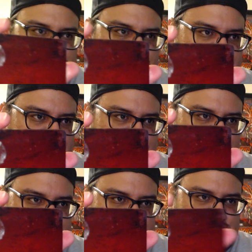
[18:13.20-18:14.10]

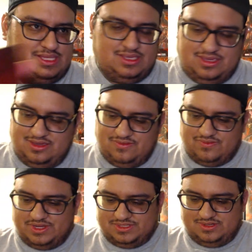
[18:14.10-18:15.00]
This sticky
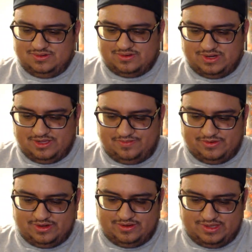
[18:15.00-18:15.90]
residue crap,
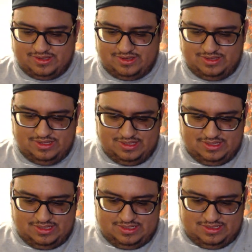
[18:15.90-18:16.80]
whatever that is.
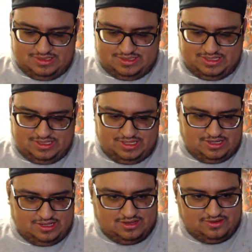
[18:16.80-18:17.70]
Let's take that off.